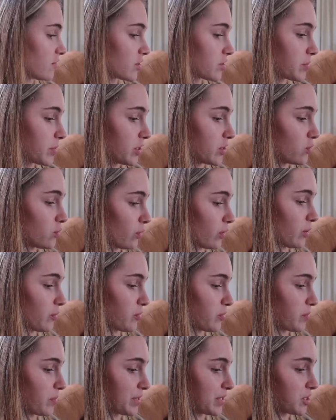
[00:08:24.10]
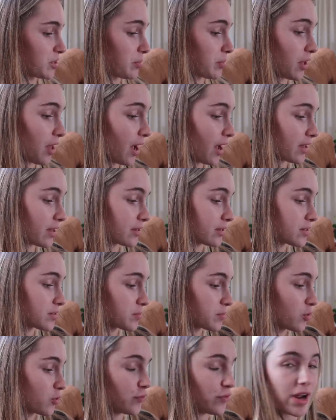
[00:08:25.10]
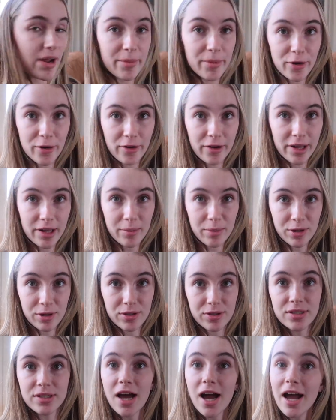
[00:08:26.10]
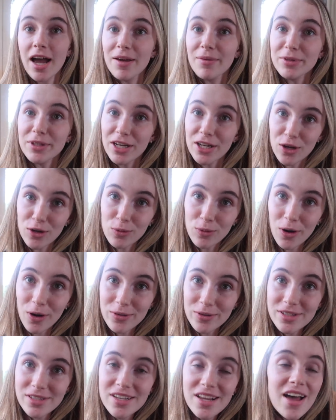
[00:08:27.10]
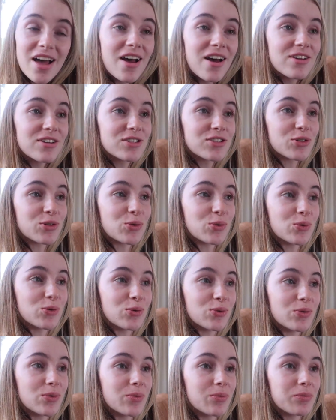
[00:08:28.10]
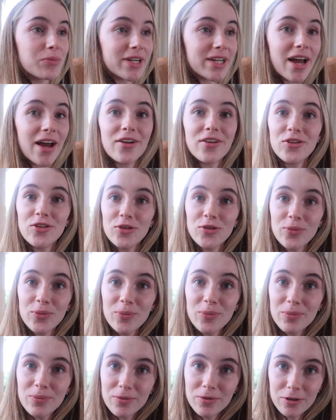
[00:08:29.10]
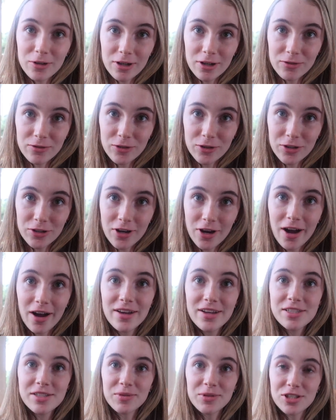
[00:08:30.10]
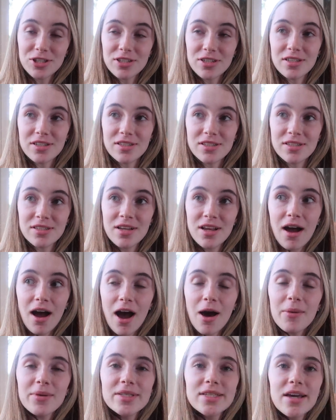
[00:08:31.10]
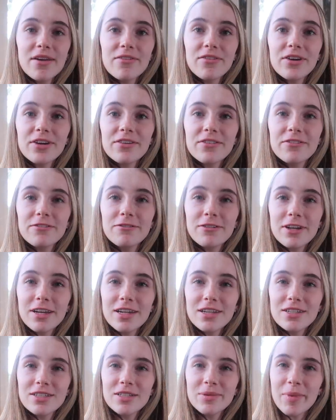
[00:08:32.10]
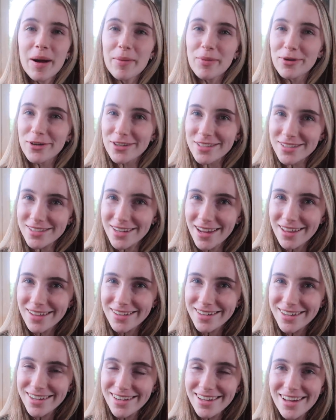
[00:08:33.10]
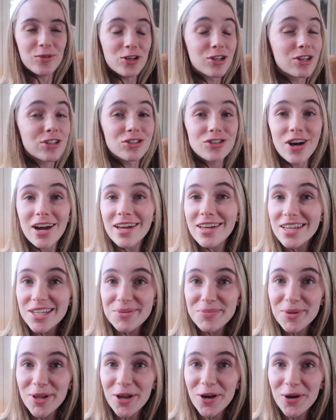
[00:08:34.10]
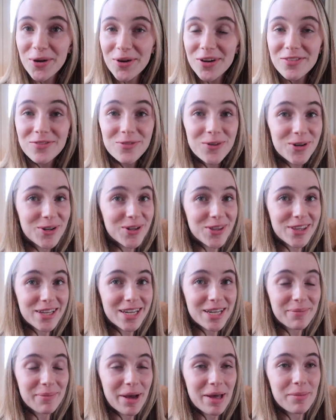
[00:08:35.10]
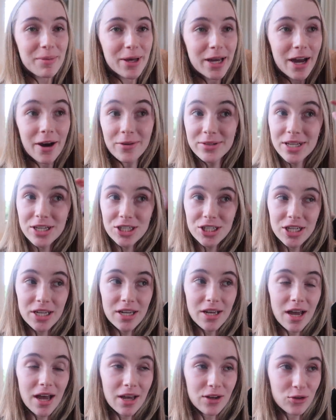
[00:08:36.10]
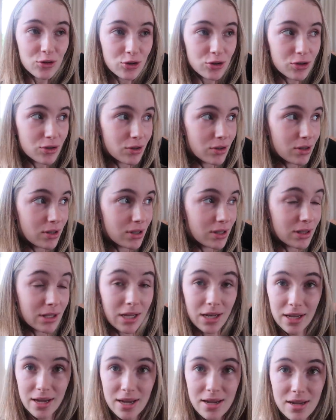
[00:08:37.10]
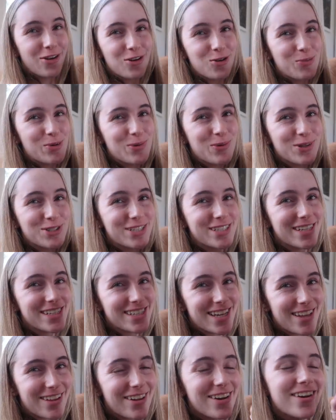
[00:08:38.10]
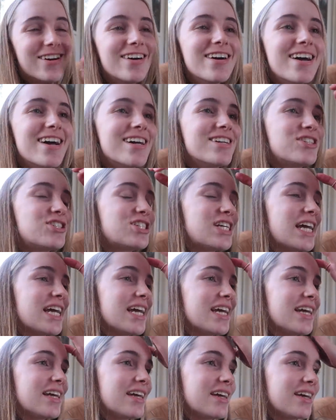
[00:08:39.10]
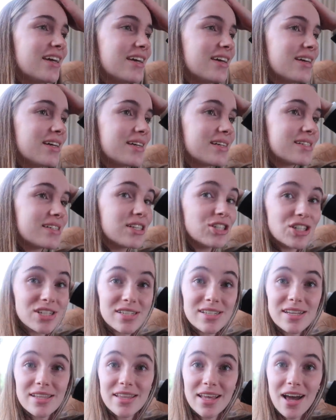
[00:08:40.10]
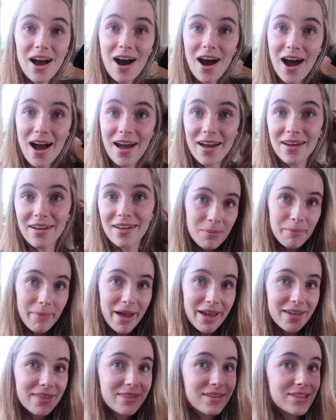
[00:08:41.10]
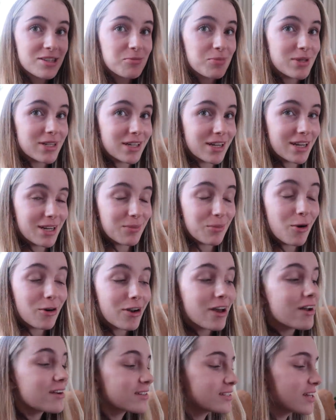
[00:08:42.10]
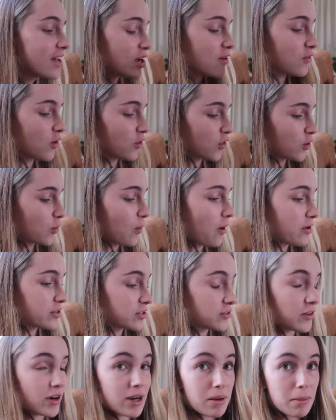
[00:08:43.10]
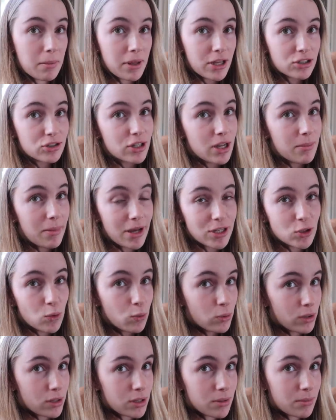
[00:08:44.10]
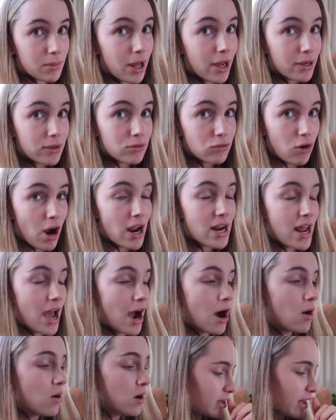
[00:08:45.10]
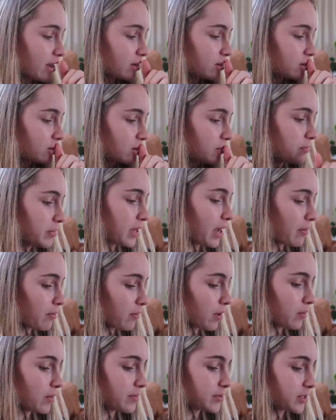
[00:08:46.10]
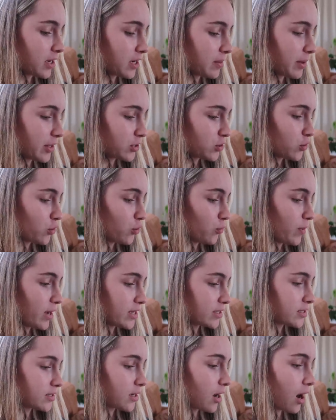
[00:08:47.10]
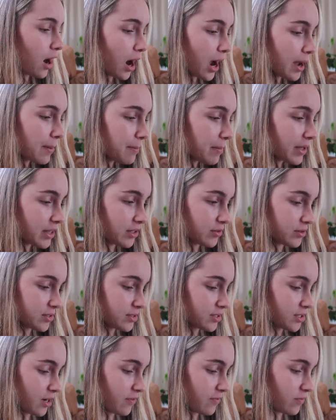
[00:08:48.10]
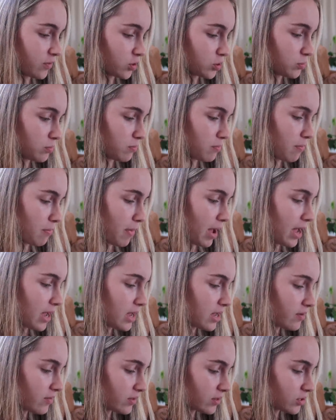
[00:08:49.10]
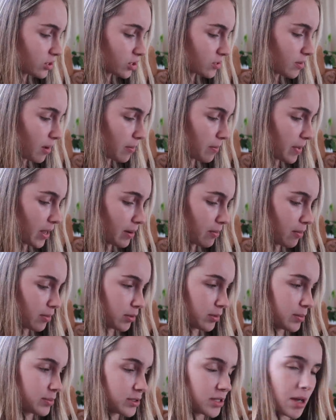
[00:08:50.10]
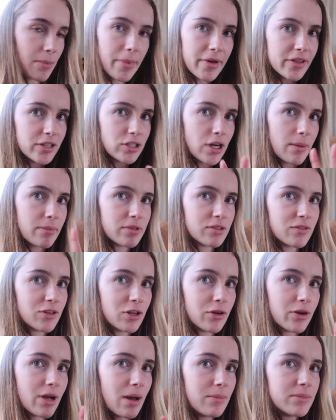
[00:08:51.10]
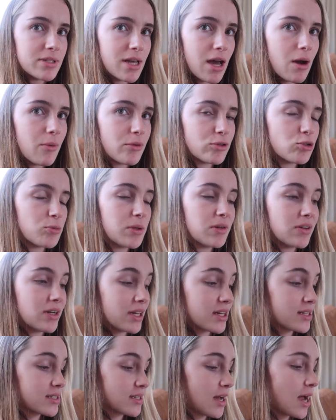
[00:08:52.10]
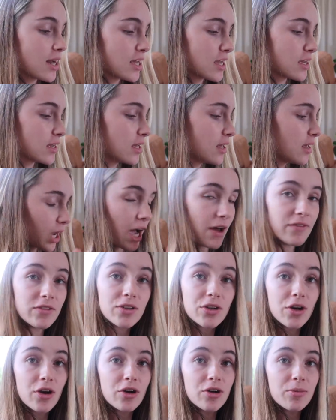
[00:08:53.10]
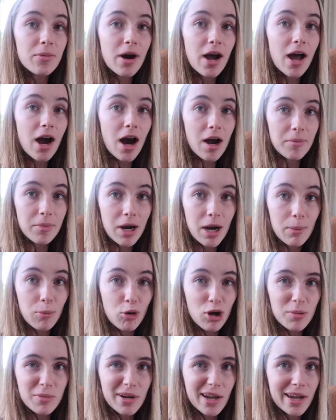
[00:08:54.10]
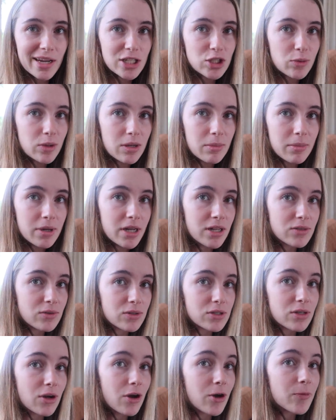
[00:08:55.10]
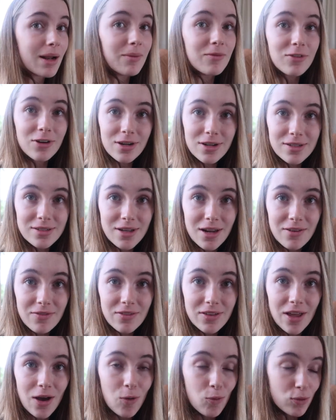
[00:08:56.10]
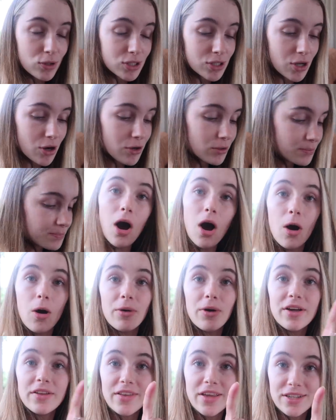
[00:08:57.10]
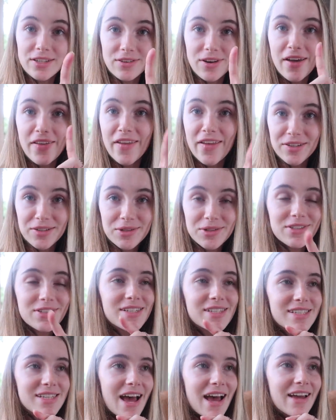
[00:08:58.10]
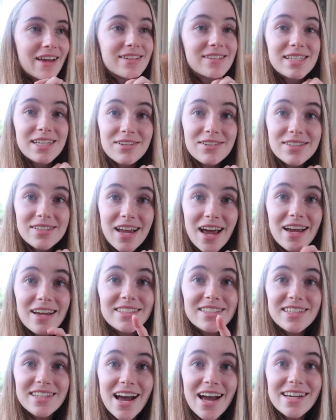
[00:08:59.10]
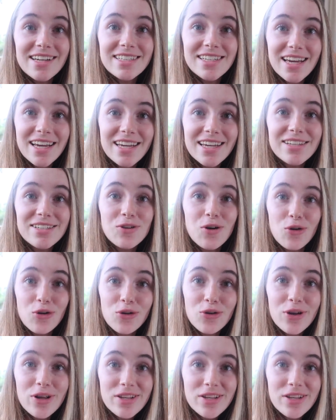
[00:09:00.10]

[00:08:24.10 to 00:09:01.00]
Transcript: just been talking with my suppliers who rang me earlier because I am getting quotes to bring out a new product for you guys, which is, I would say, very fitting to my personality. You can try guess below if what you think it may be. I was actually a girl, Lily, I know you'd be watching this, hello. She suggested that I make this particular product. So I've got the quotes for it and I'm literally about to order them like right now. So they should be up on my website in about 2 weeks time, but there is stuff which may even just about be up on my website by the time this video comes out, which will be really exciting. I have to go to my eyebrow appointment in like 20 minutes or so. I'm very excited for that also. Oh, that's right, that's what I was gonna say. Sarah's Day today teased on her